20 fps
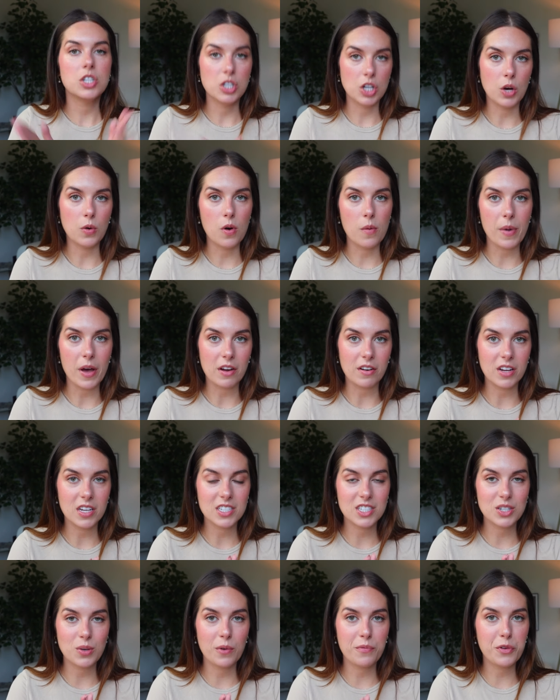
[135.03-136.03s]
to know about it.
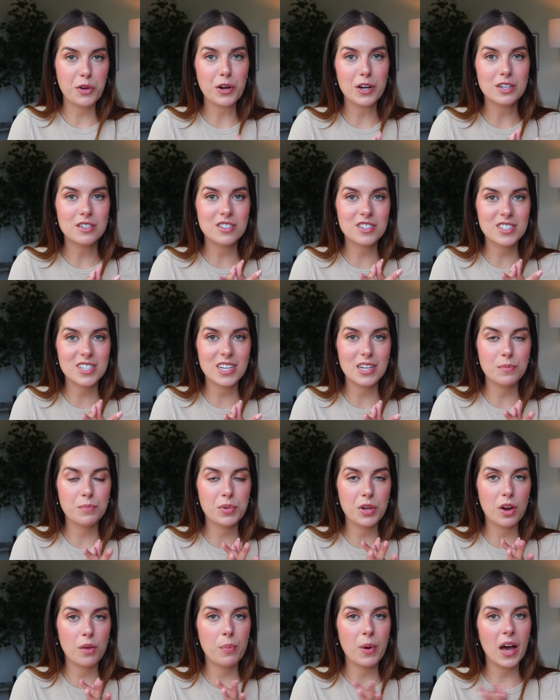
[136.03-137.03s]
So if you're interested in
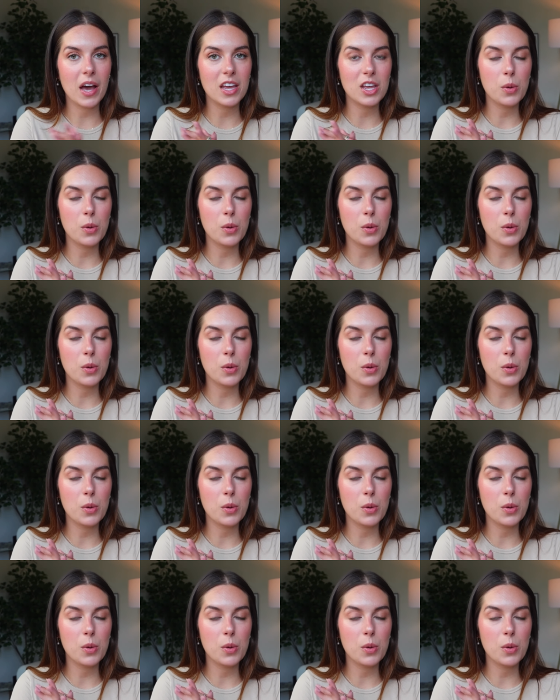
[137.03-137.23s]
Beauty Pie,